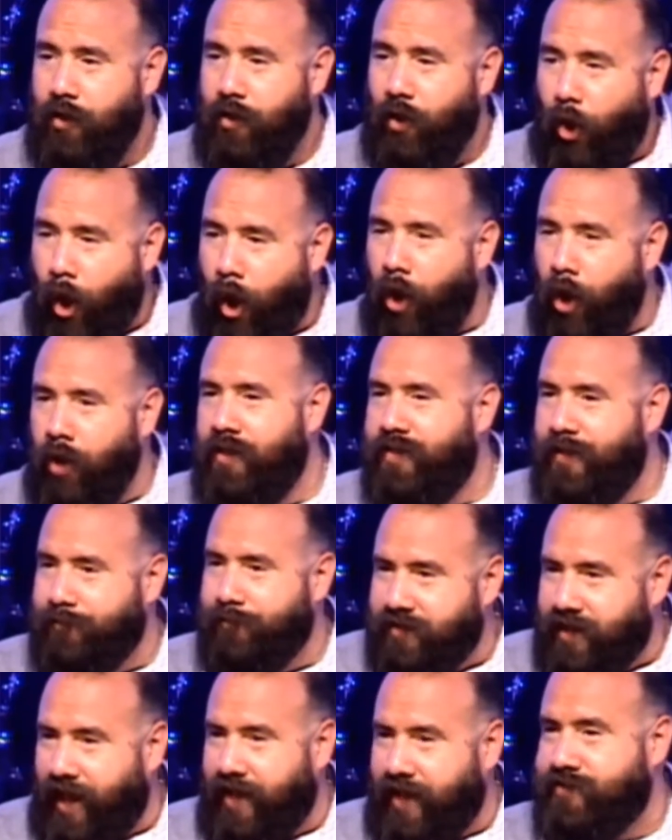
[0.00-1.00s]
all of them
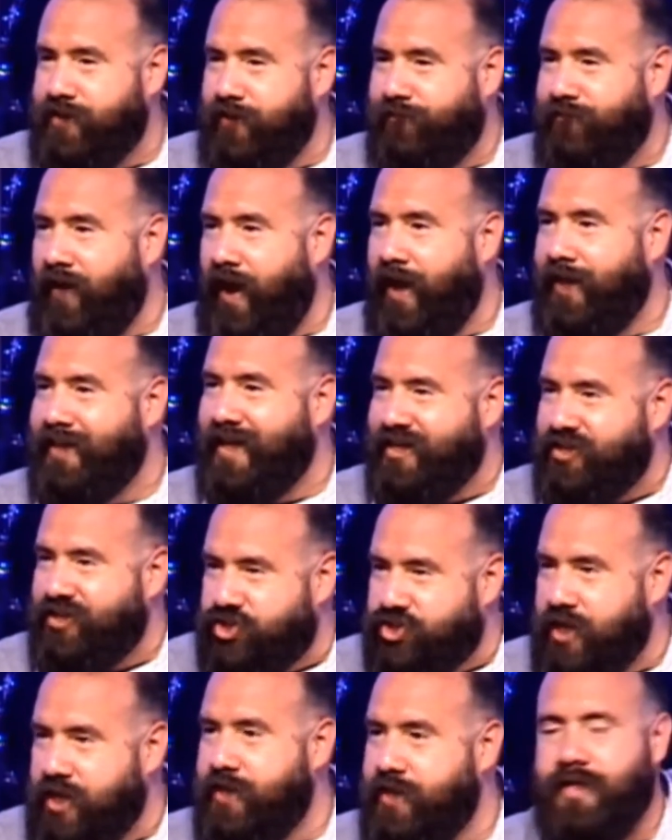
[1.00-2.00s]
testified that
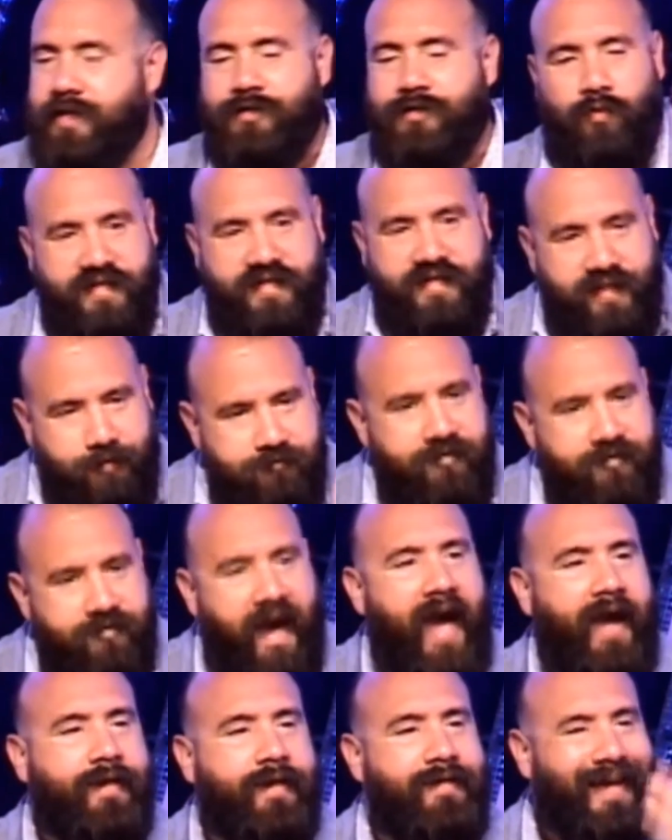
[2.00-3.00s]
Jesus was in
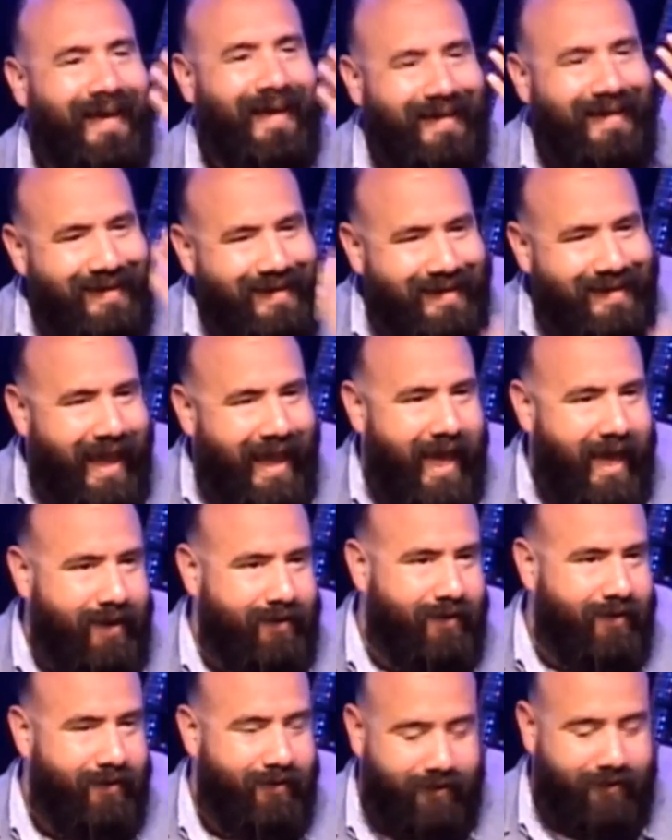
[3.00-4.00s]
fact dead
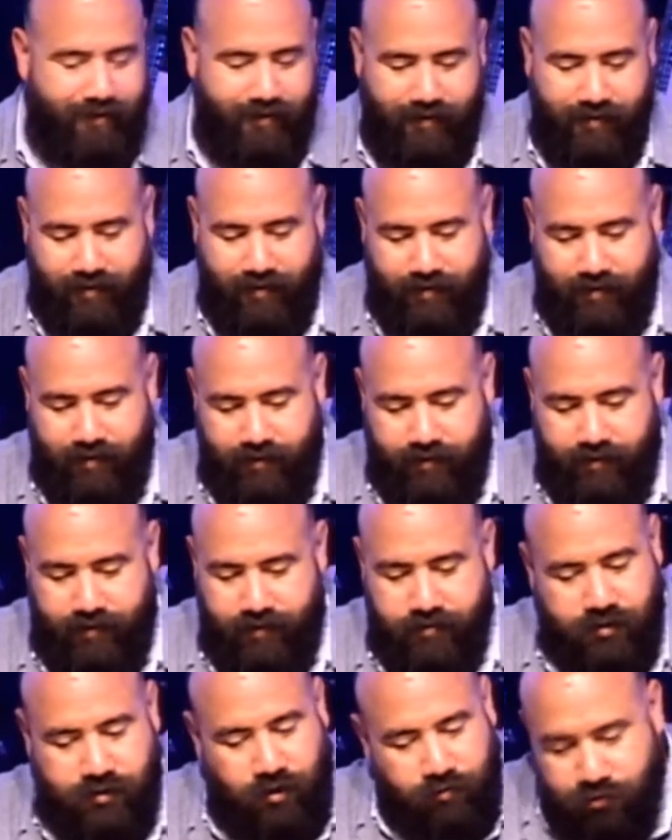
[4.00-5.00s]

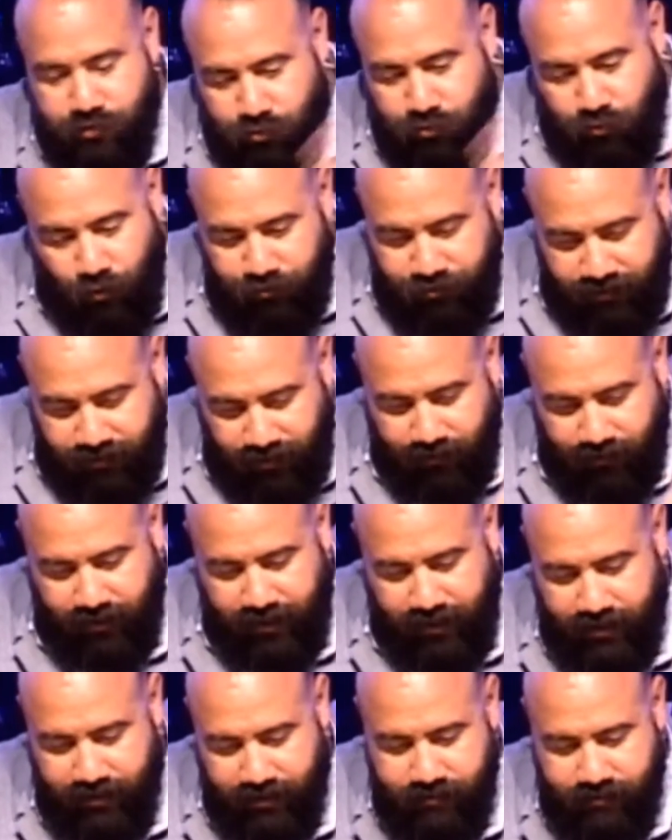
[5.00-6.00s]
so the swoon
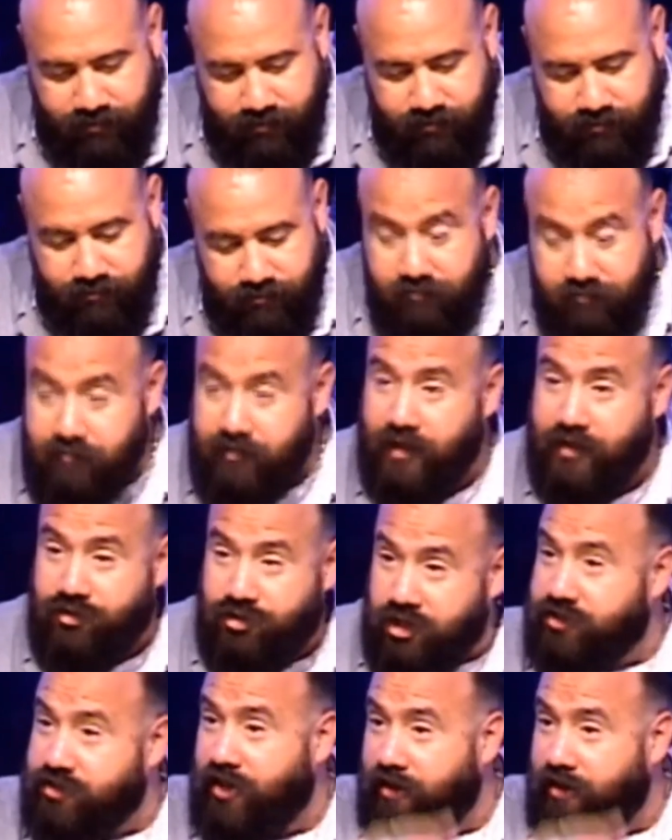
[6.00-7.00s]
theory is
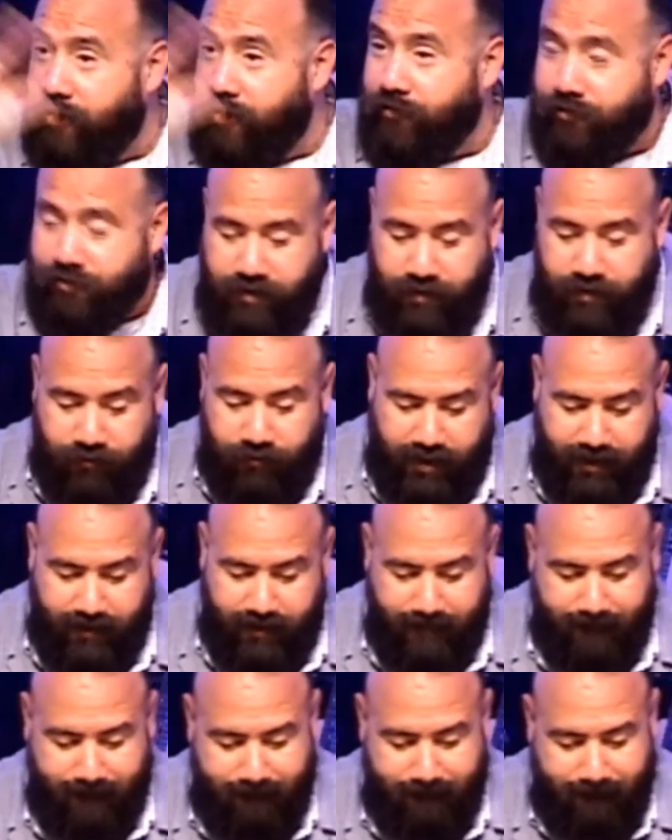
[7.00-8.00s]
just another theory
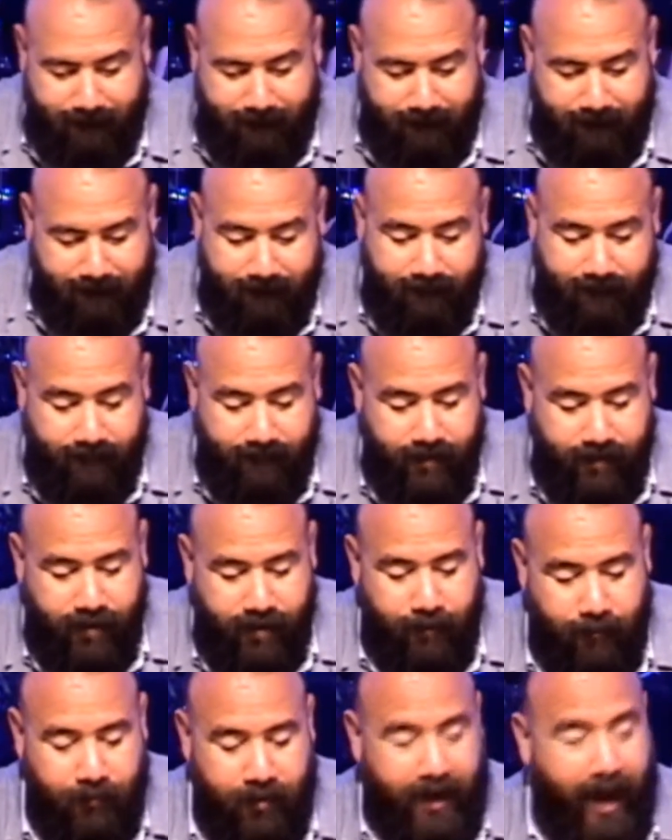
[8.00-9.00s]

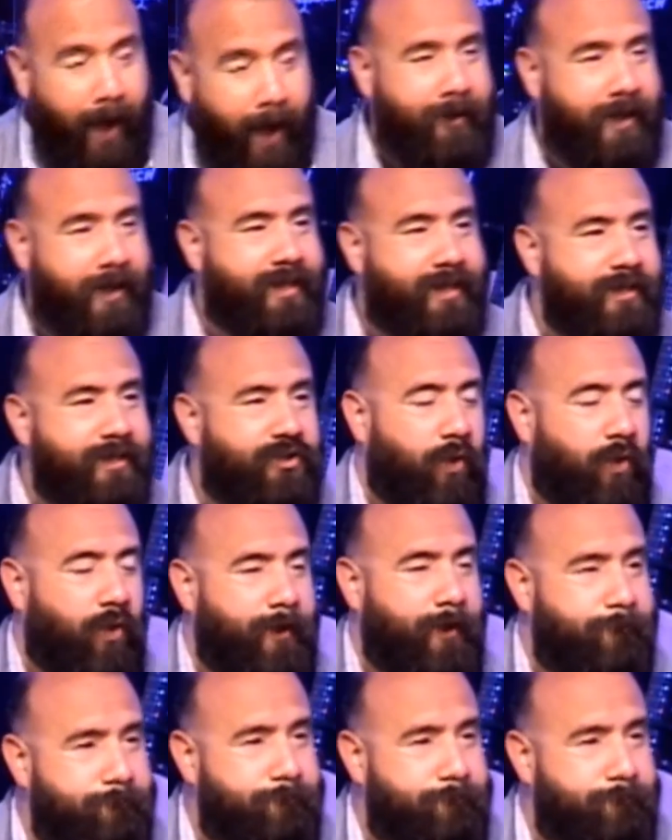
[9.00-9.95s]
but how about this one?